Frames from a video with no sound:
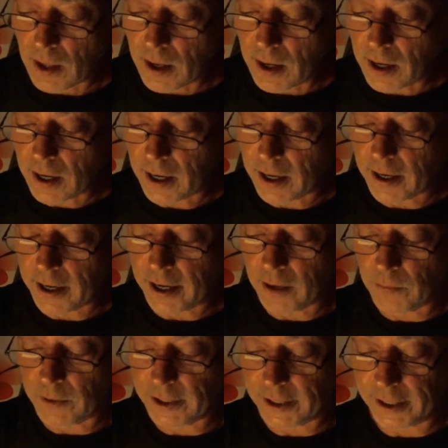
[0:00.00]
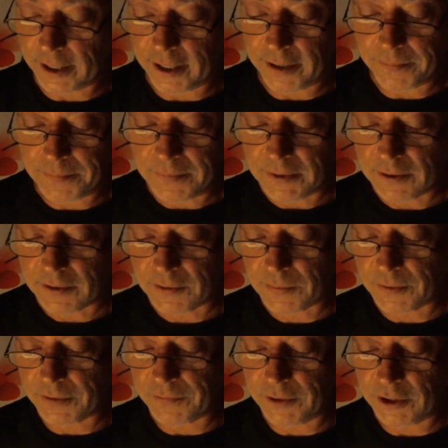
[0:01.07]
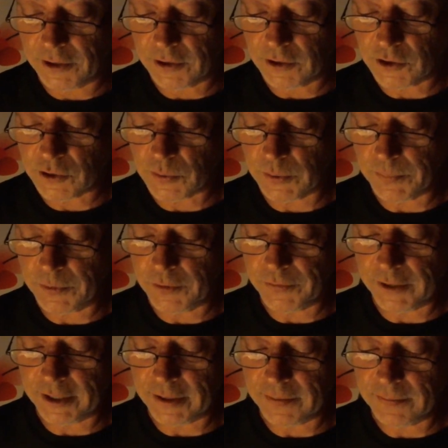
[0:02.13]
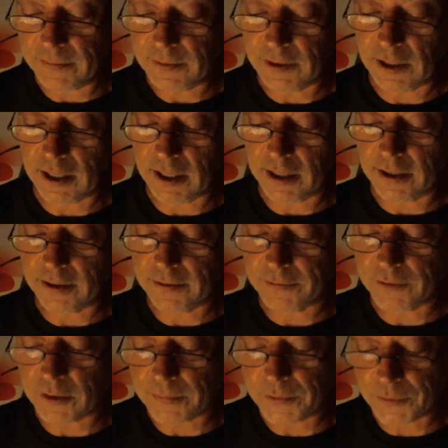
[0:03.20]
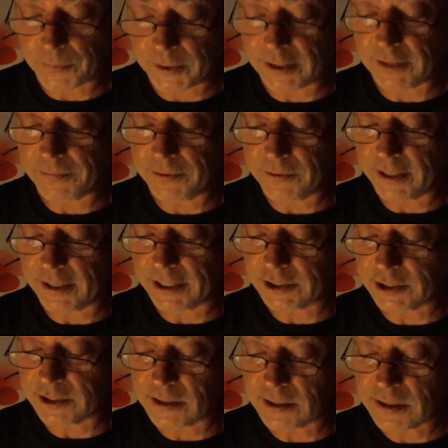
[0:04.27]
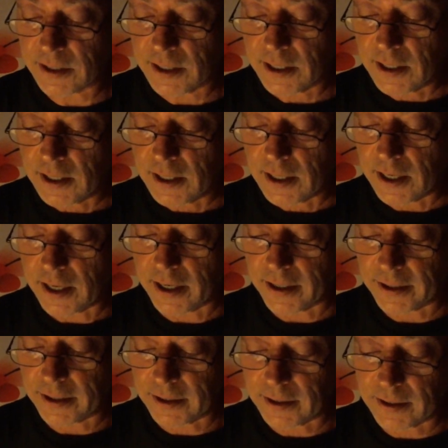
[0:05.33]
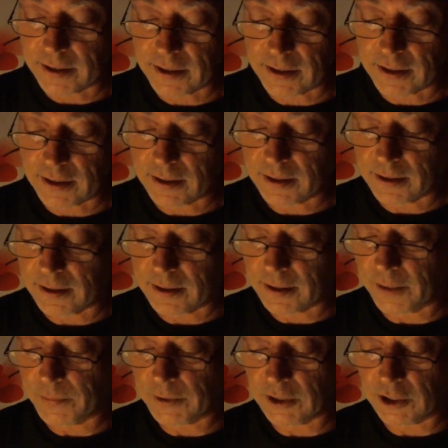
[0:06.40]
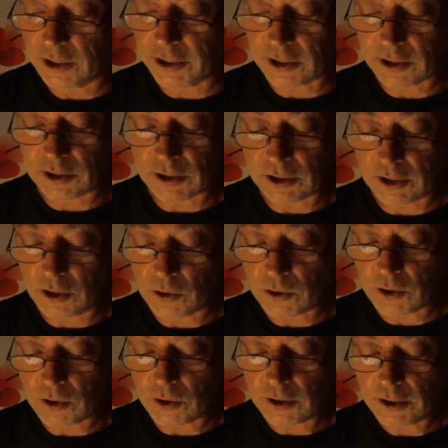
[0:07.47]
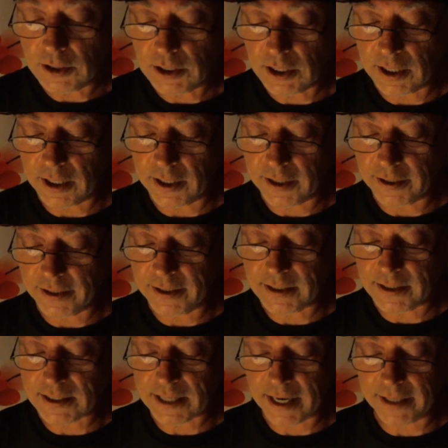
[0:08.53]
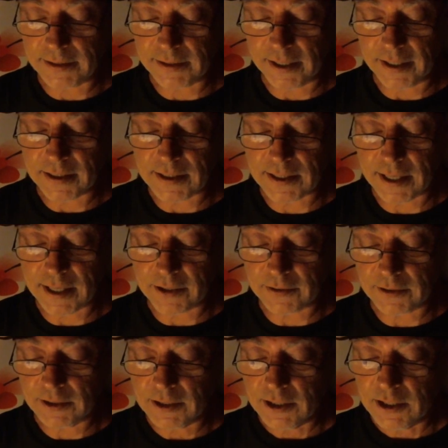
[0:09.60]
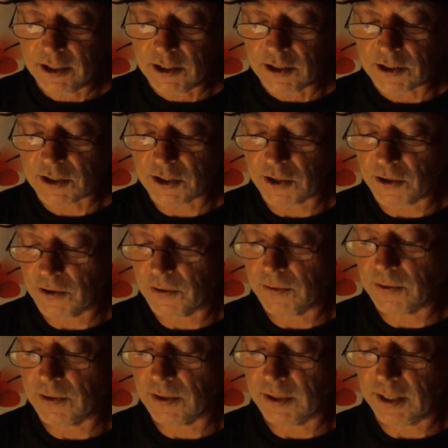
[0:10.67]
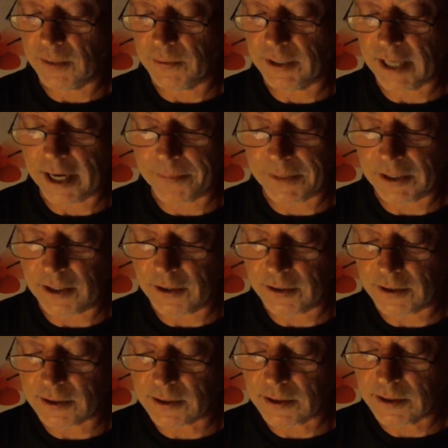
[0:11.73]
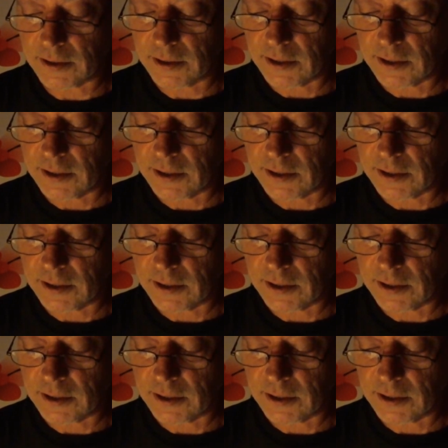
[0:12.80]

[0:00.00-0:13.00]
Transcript: At 1 a.m., 3 vehicles would move in from 3 different directions. Uh, they would look local in sight and sound, so they would not be noticed.